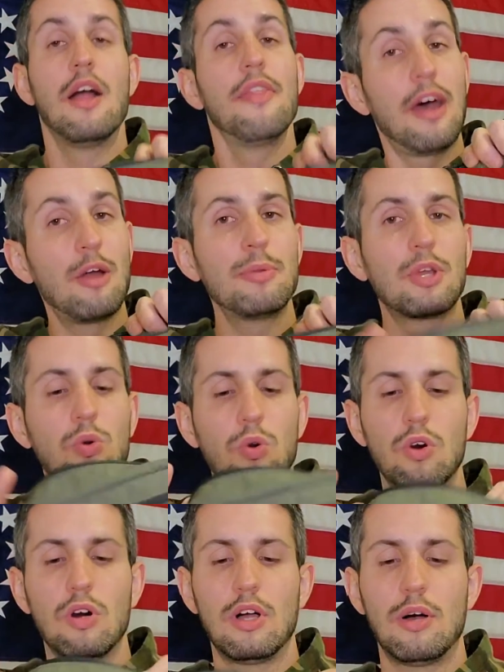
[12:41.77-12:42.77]
That would be
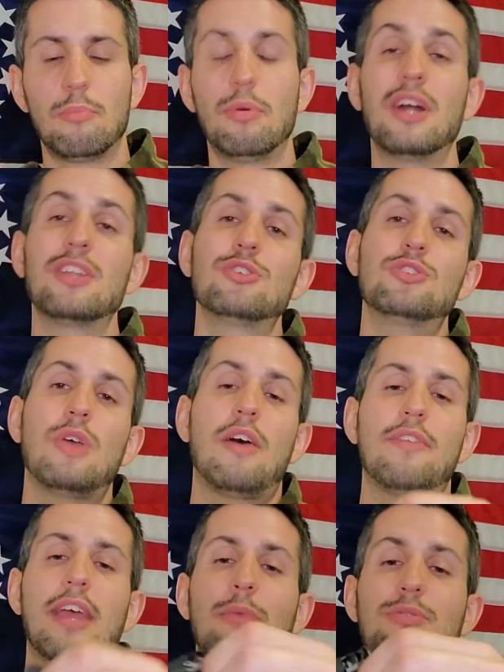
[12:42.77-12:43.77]
cool, but you do have
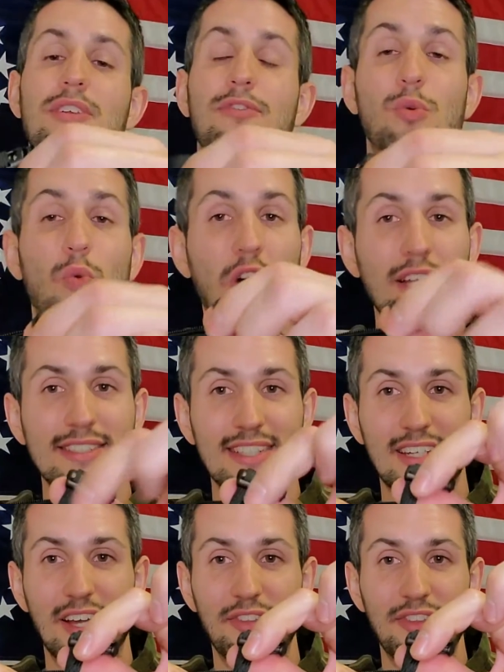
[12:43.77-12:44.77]
the option if you want to
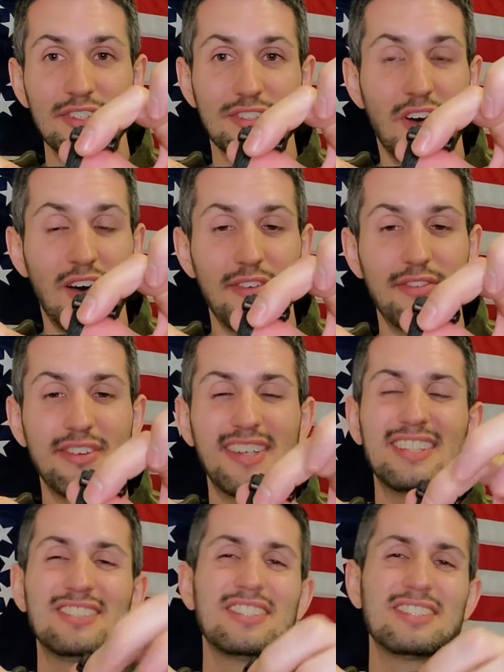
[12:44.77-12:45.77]
cut this off.
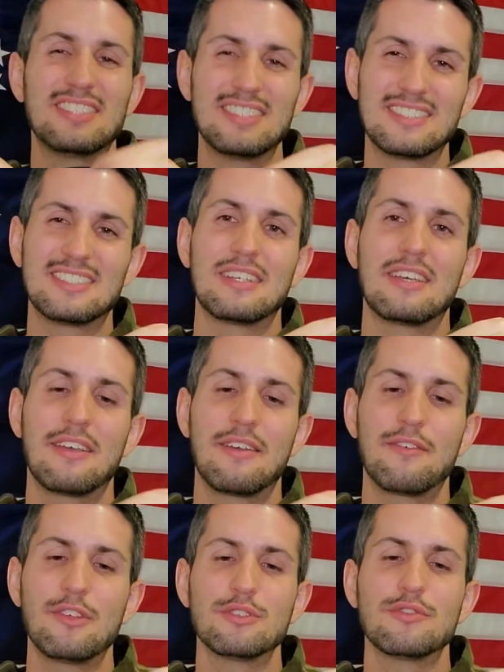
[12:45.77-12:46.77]
It just
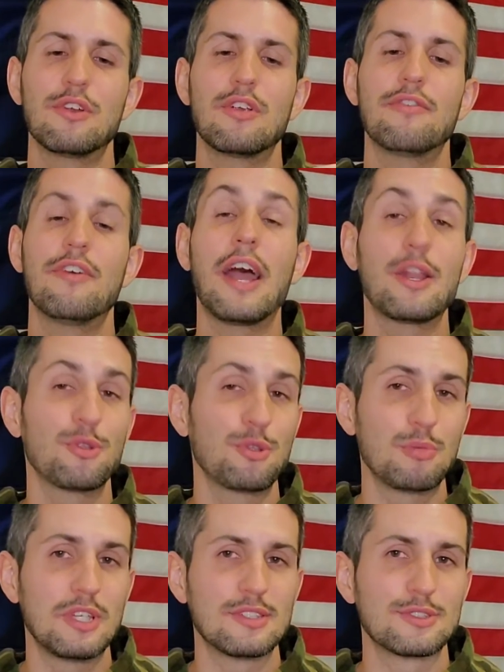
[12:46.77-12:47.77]
feels very final to
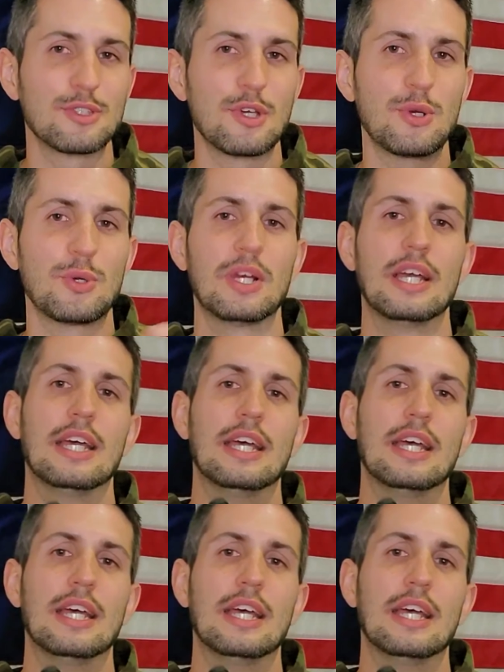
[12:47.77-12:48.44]
me. So